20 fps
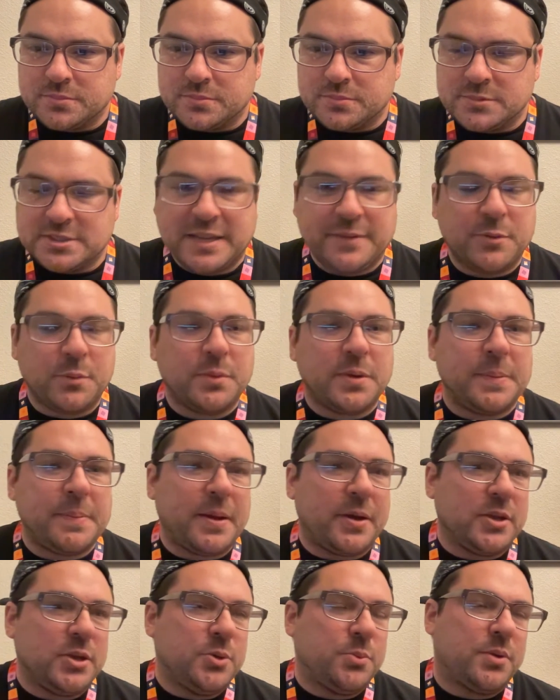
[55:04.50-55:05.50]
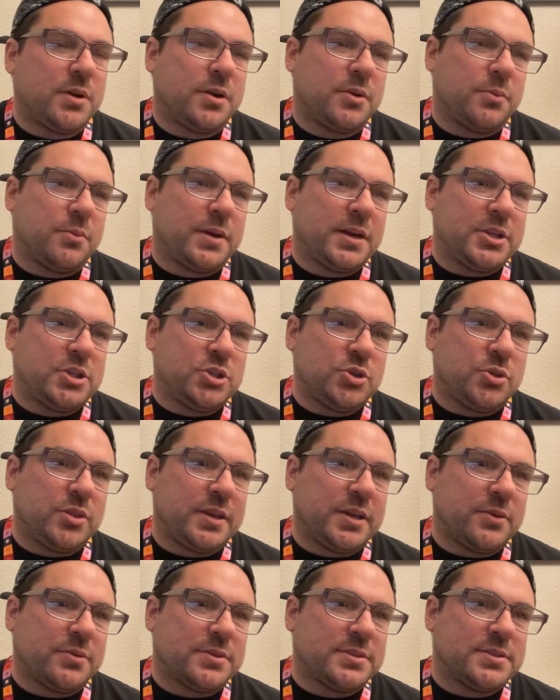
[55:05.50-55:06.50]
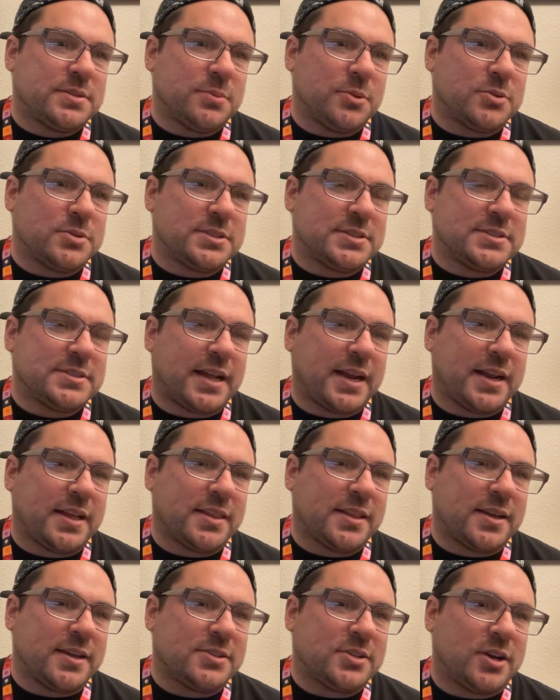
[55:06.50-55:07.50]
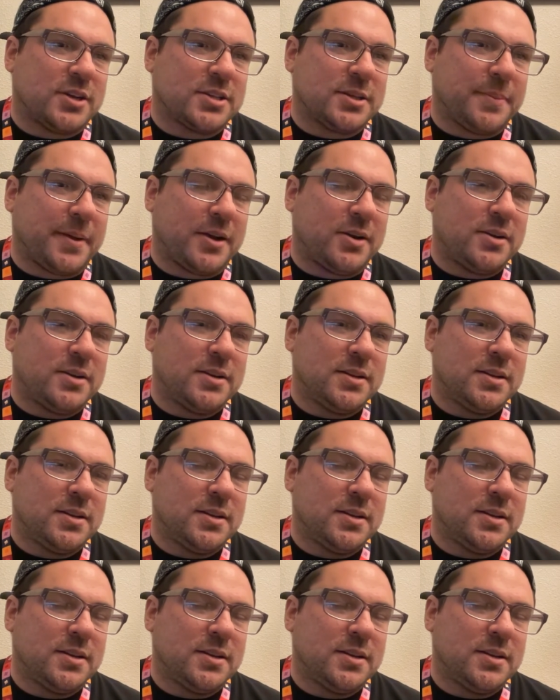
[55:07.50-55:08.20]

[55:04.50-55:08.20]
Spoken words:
David, what about you? What did you think was the most exciting thing I talked about?